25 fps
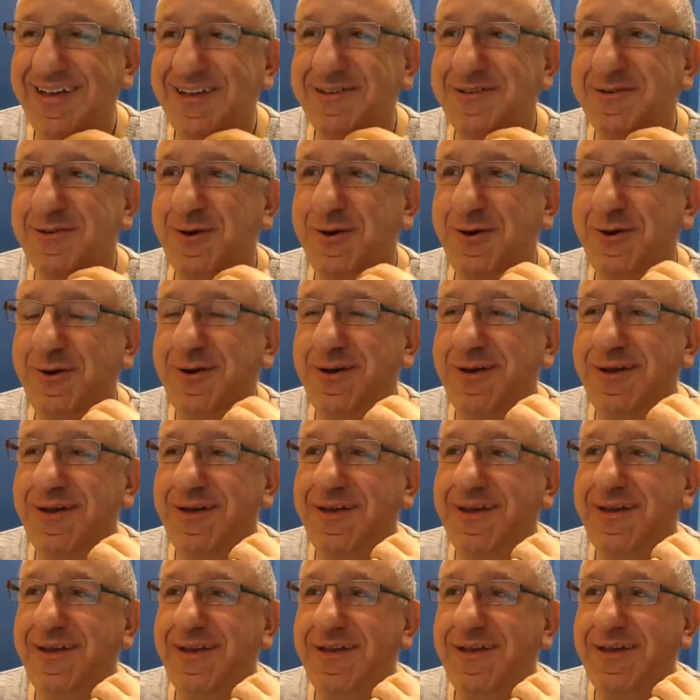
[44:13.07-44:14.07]
So
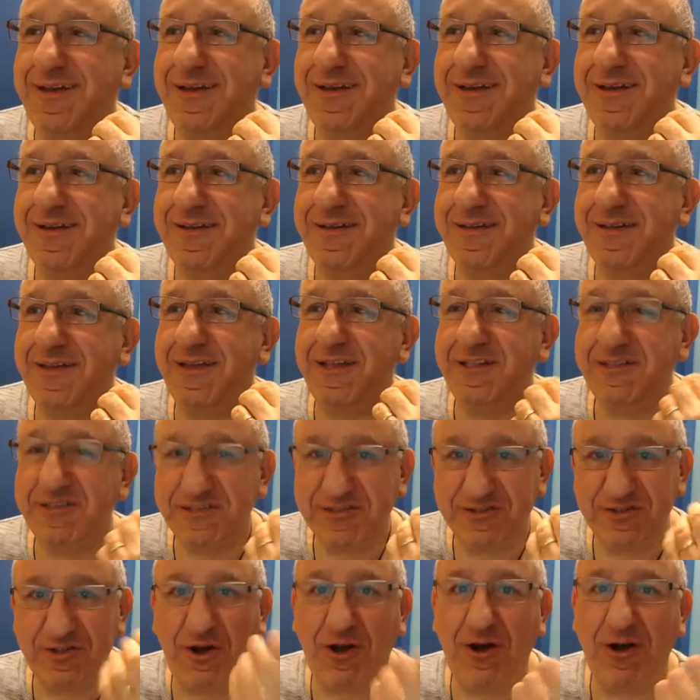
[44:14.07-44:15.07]
it's
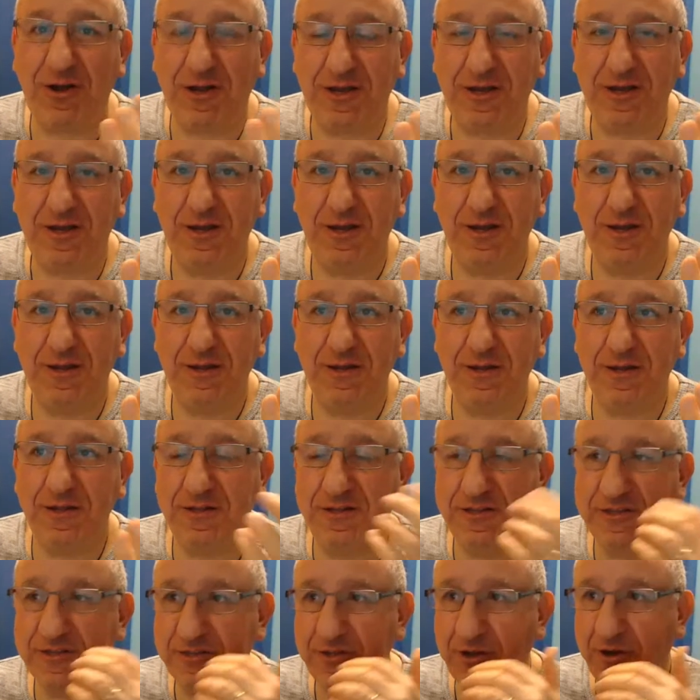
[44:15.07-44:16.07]
stuck.
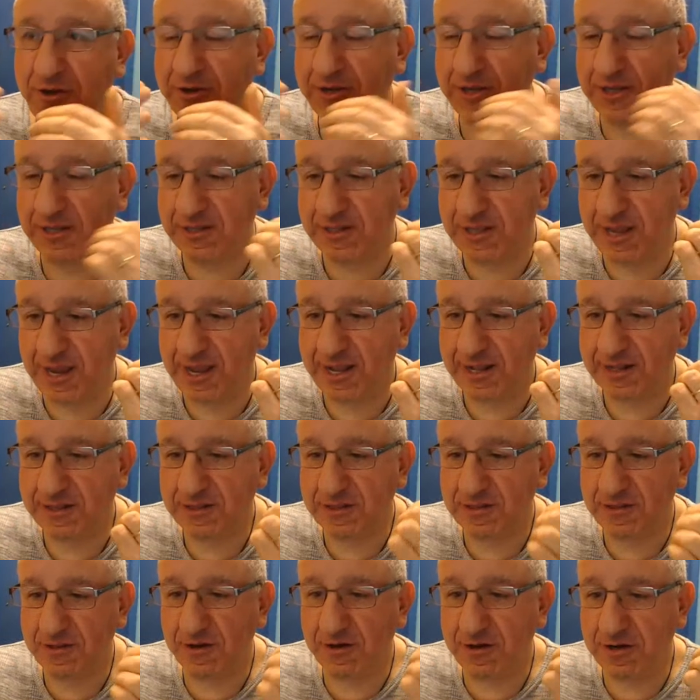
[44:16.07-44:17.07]
It's stuck in that
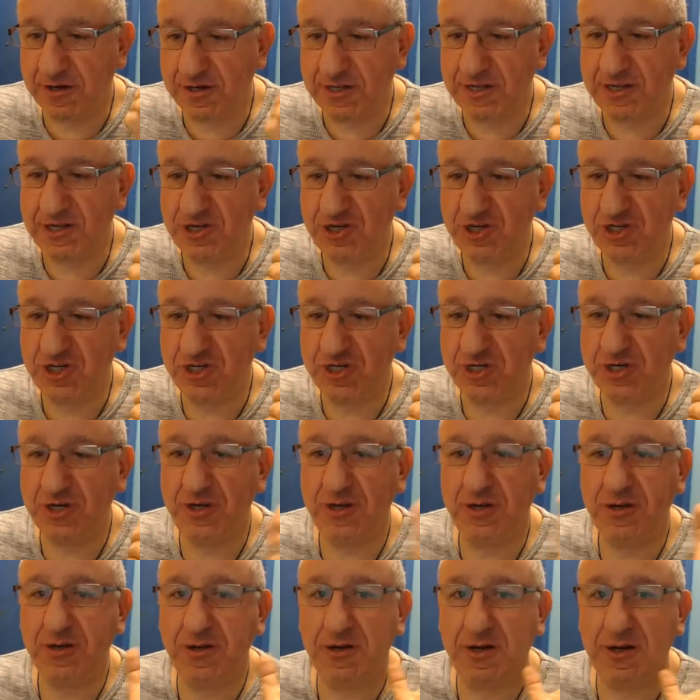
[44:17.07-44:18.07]
leash
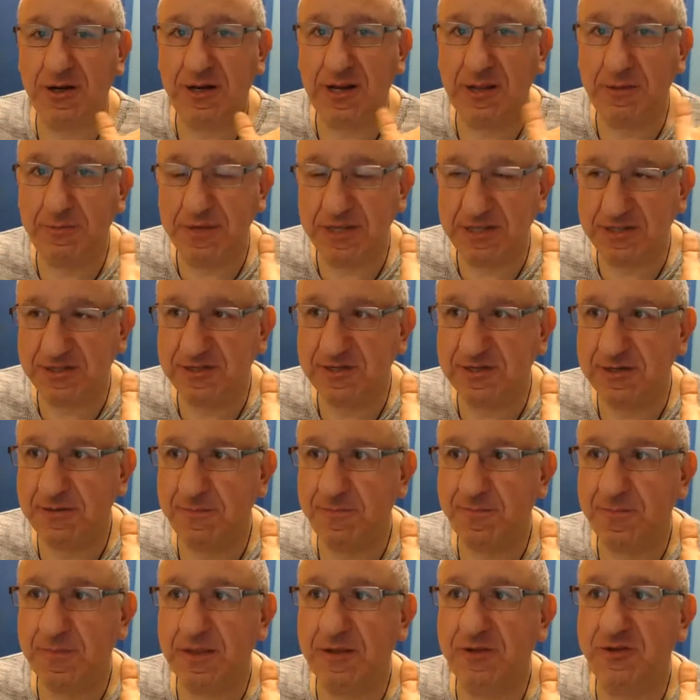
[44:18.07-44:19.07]
limits.
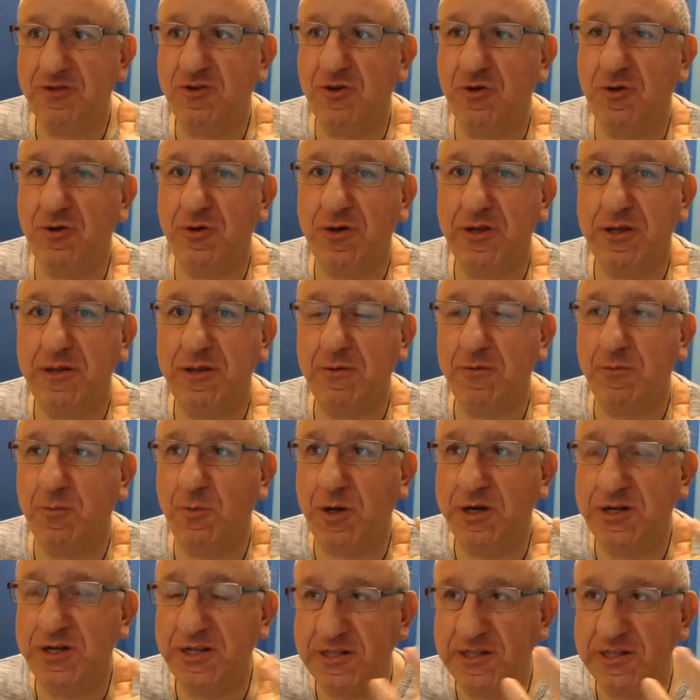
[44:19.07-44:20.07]
So
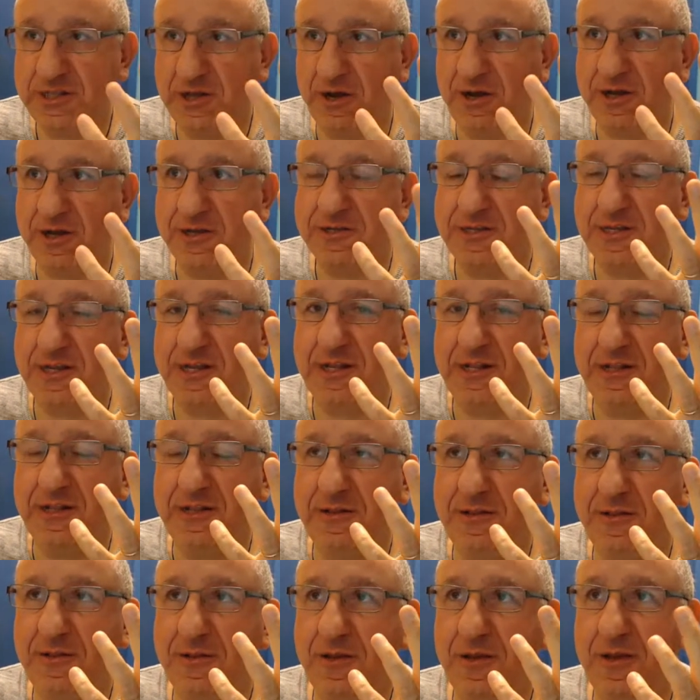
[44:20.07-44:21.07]
what it does, it
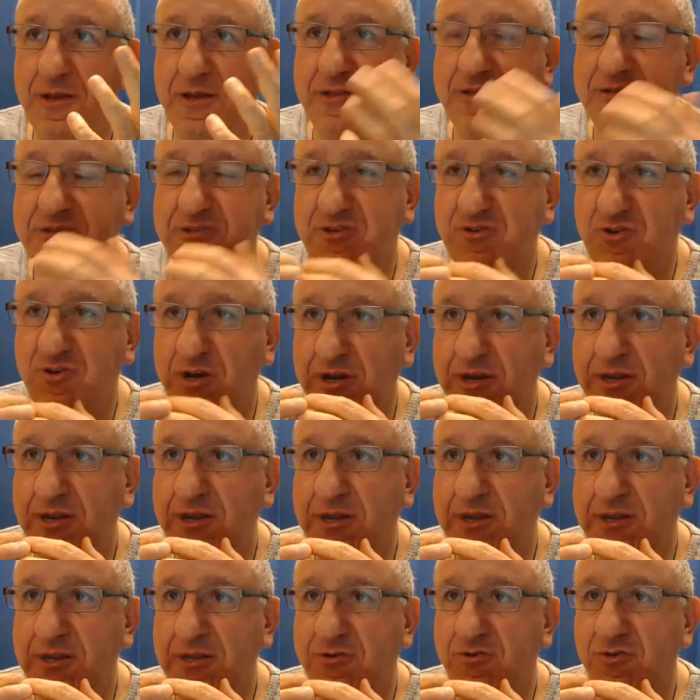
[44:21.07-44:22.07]
it
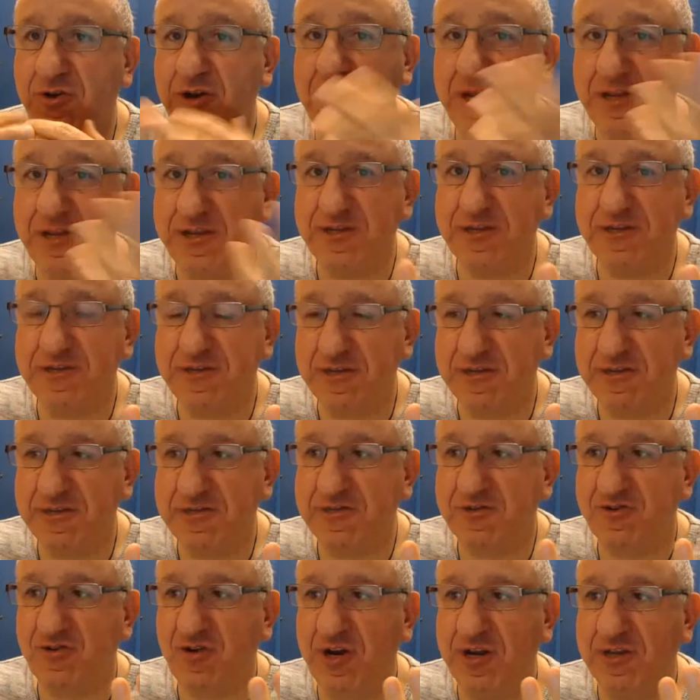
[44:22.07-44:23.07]
it releases its
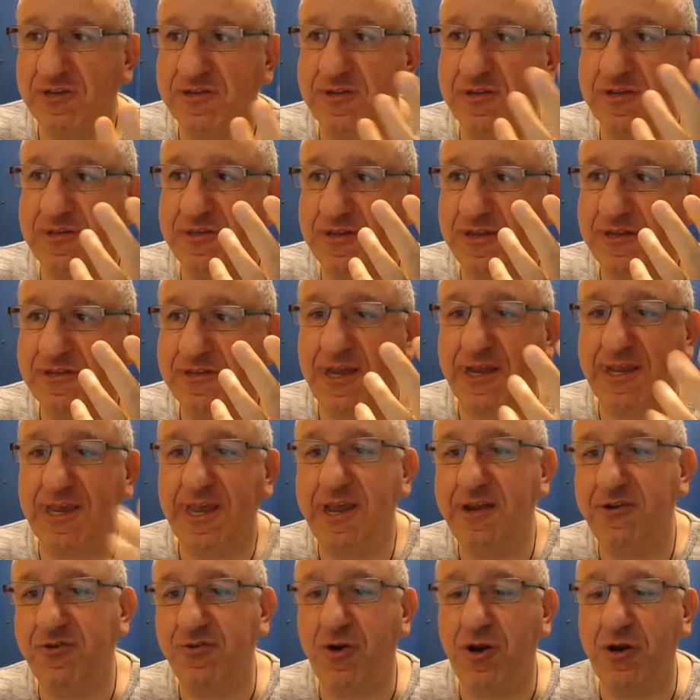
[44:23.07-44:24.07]
stress. It says, I
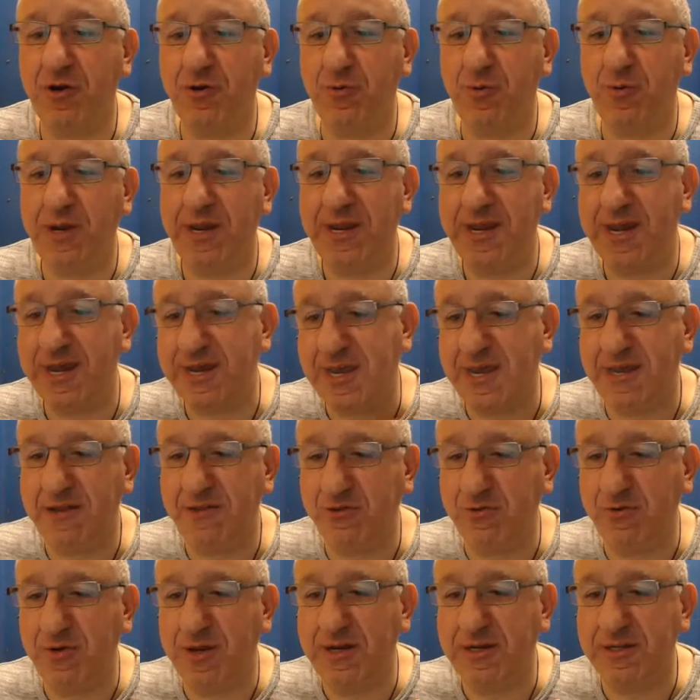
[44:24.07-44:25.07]
can't run away. I
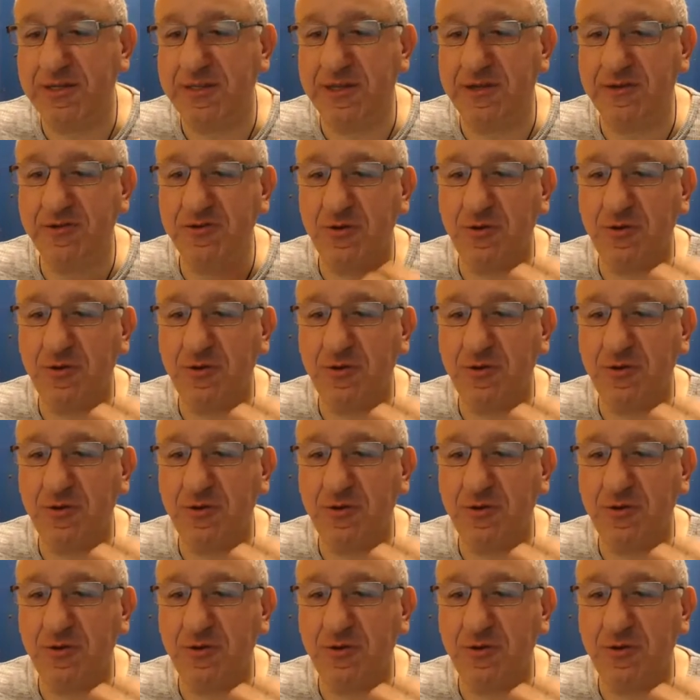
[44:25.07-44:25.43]
can't do anything.